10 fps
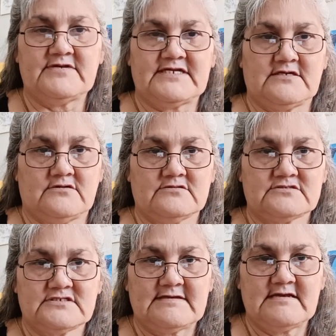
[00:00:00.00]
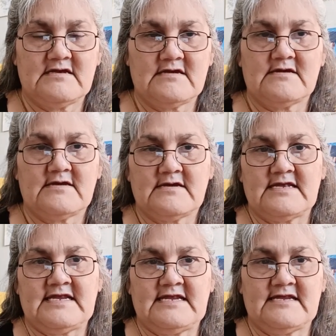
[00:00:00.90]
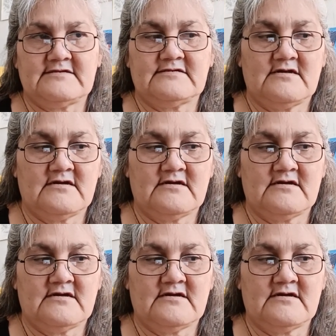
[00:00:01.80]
videos, and